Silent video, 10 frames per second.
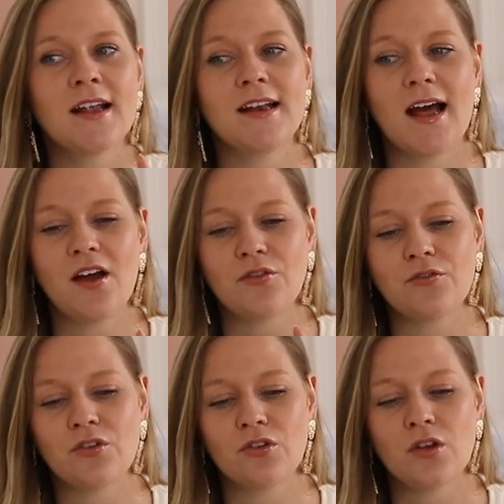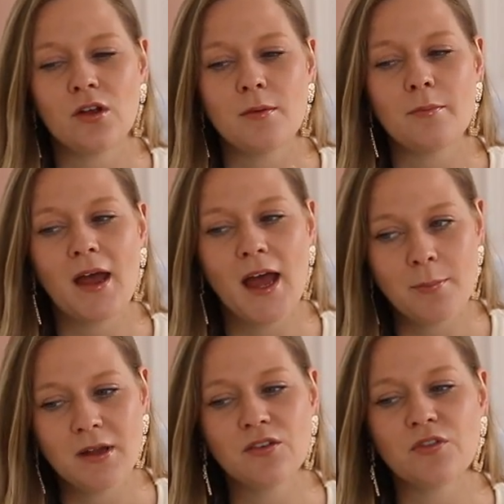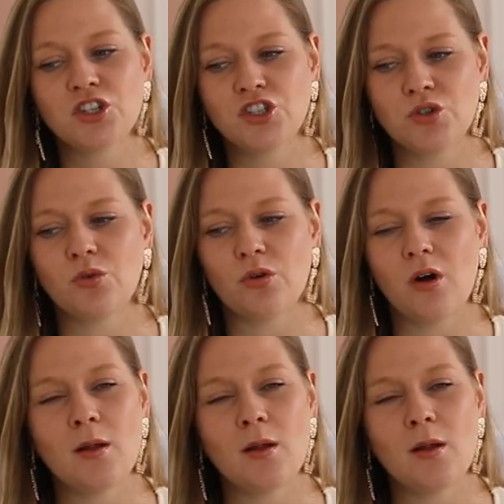left Peppy for sure.